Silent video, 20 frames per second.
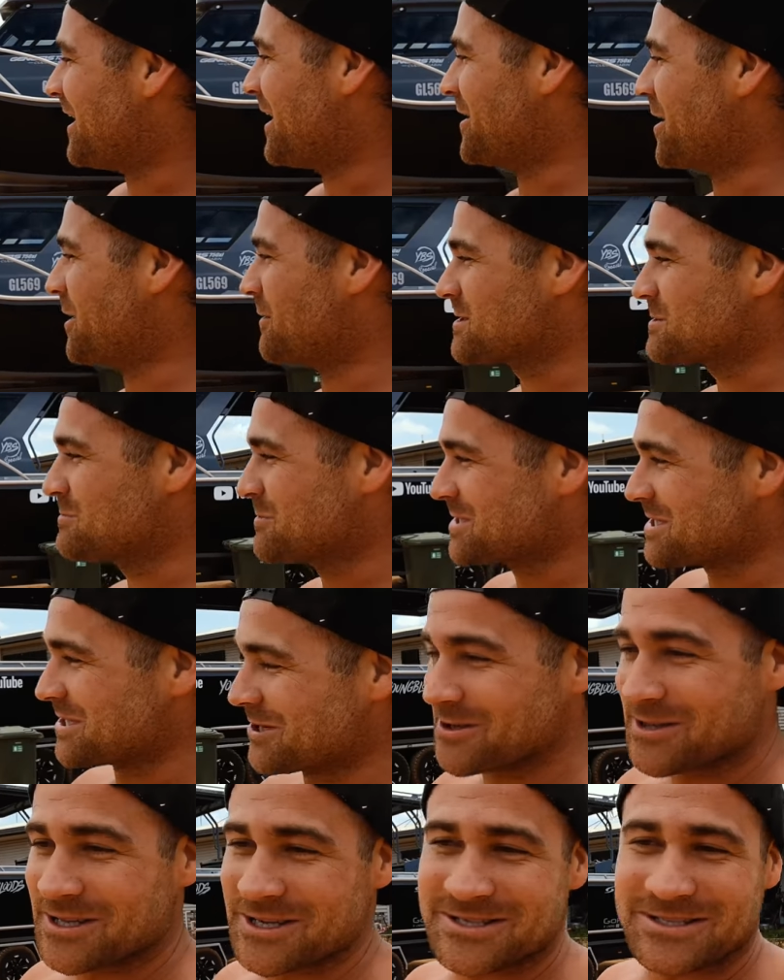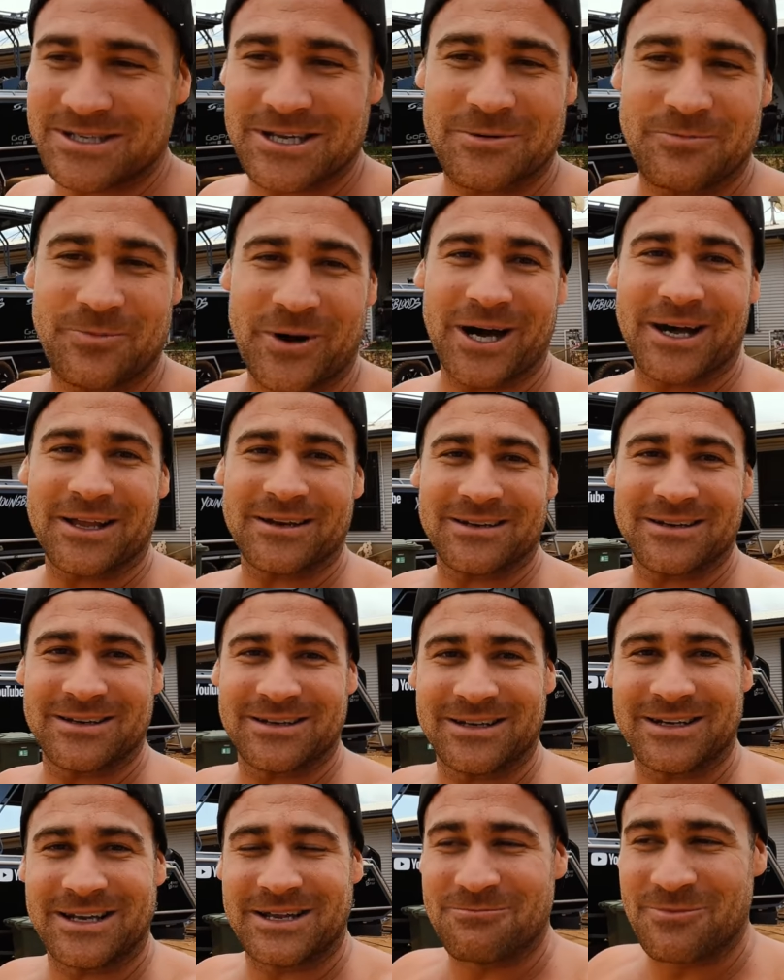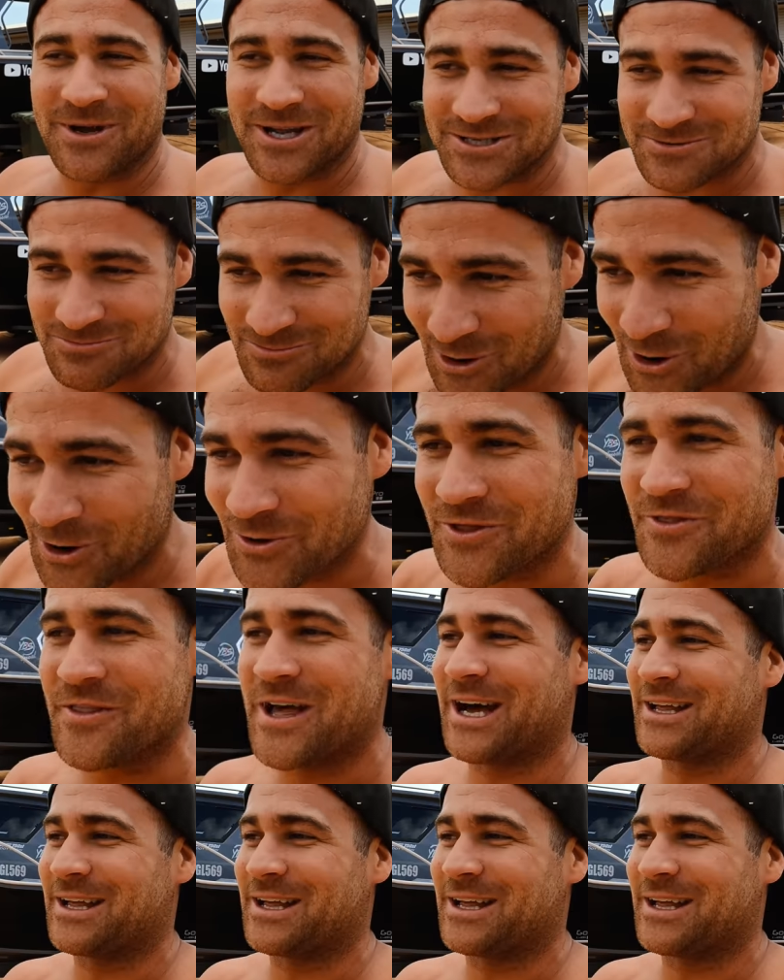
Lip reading: I know it's materialistic, but it means more than